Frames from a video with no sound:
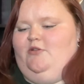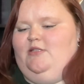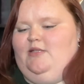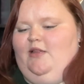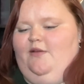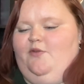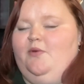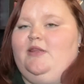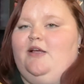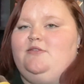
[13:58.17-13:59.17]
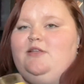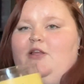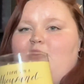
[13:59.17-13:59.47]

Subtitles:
It says, I love you, 1,000 yellow